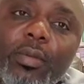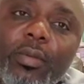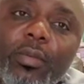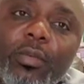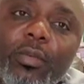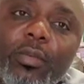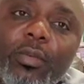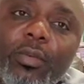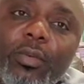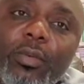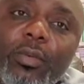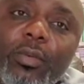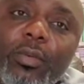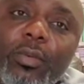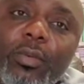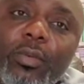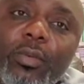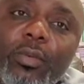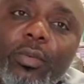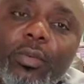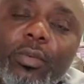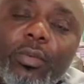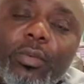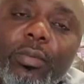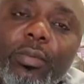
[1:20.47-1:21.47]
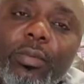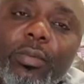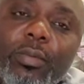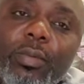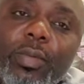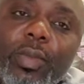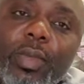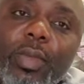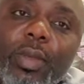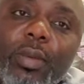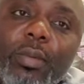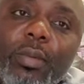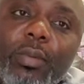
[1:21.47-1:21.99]
to
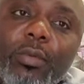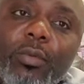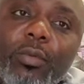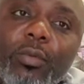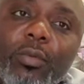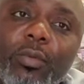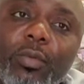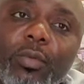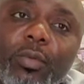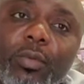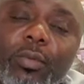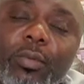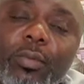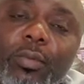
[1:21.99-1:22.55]
be able to,